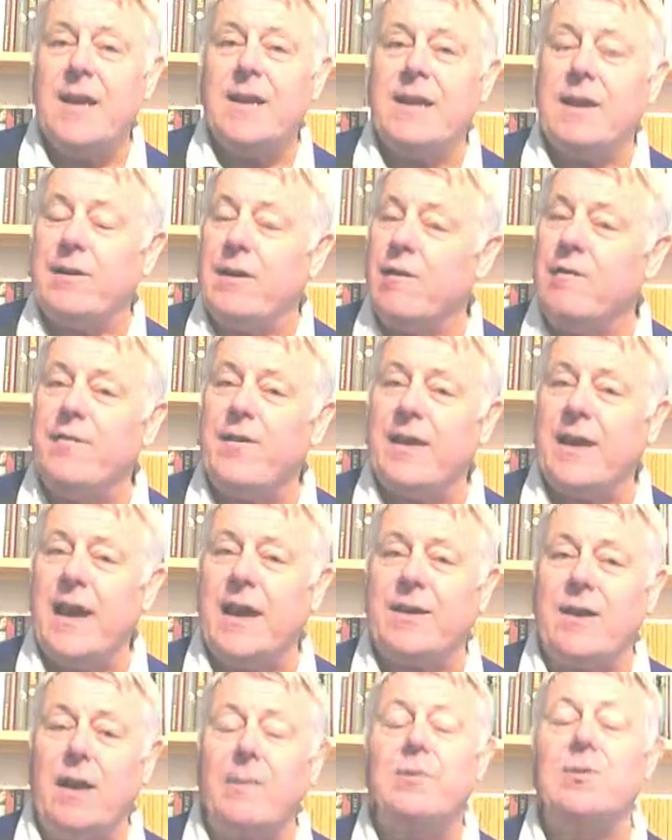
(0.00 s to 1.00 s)
Now don't
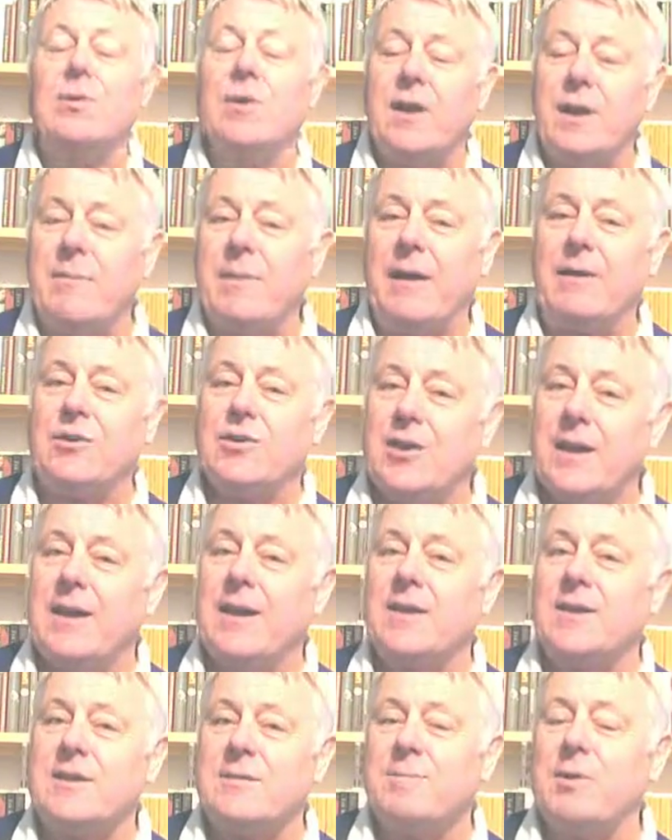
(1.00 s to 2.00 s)
forget, I'm talking about
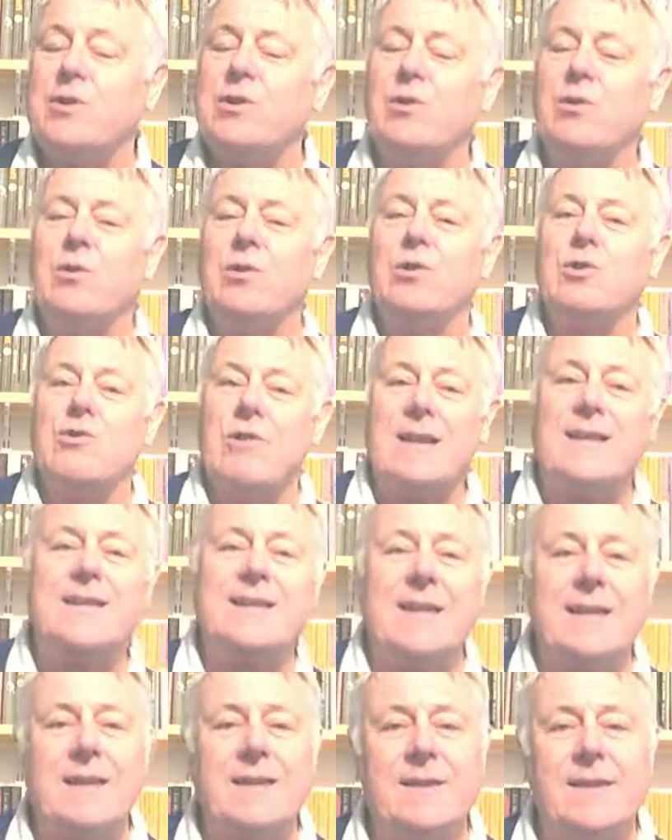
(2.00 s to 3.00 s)
chickens, but you could
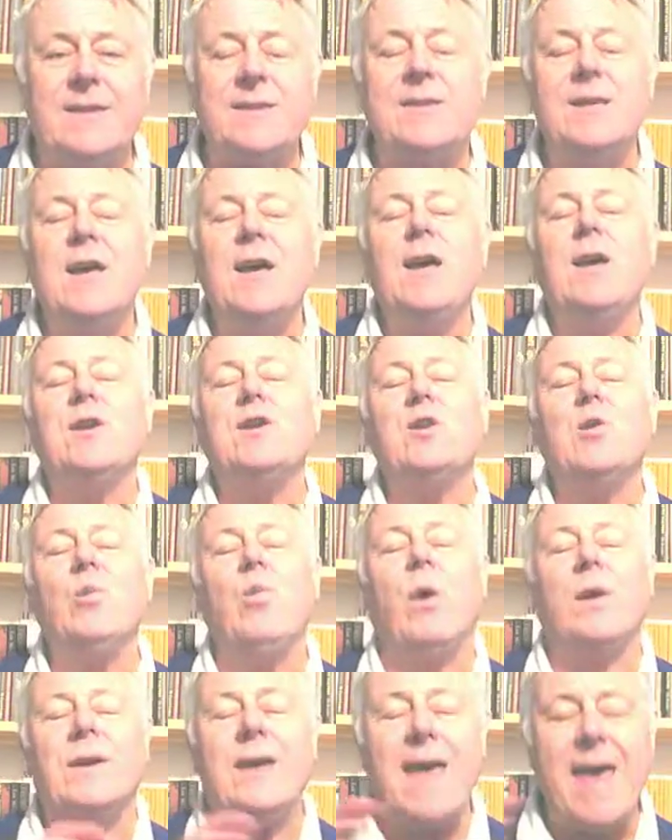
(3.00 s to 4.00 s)
translate this to
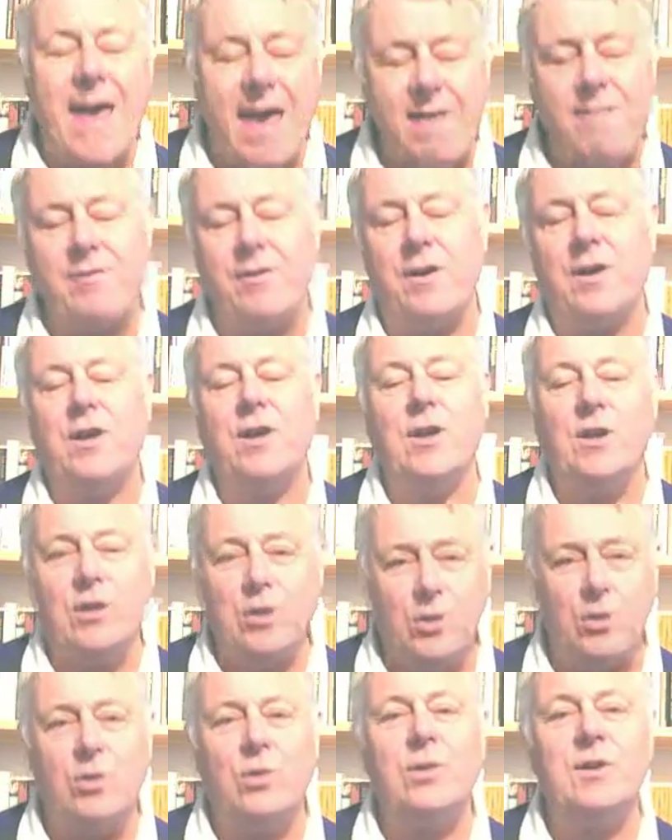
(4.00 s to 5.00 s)
whatever
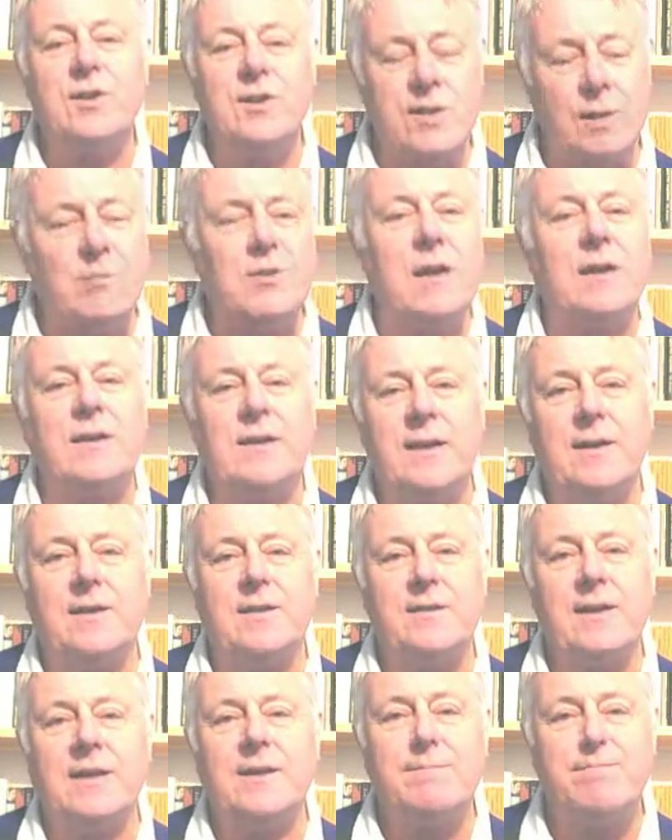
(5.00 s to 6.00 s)
your subject
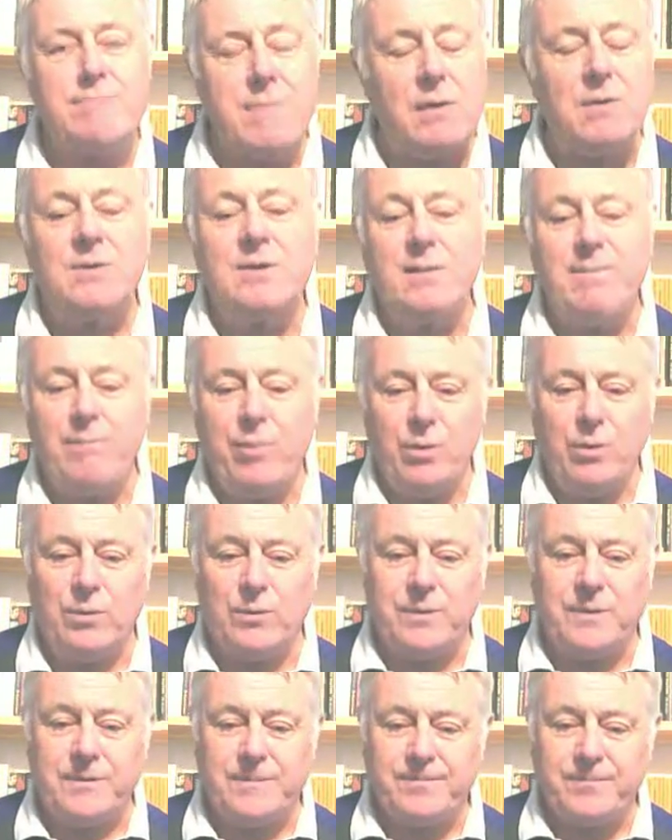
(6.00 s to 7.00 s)
is. That's most
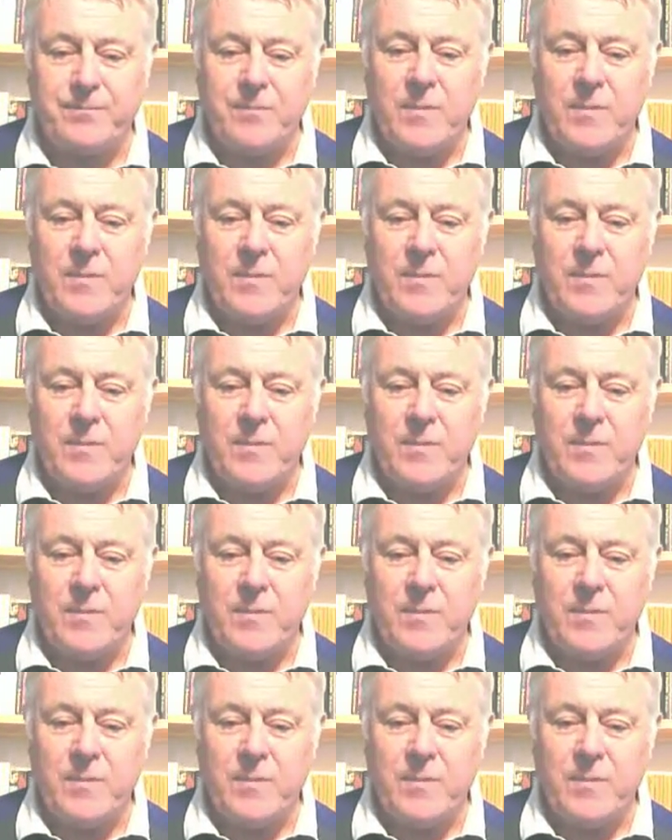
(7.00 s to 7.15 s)
important.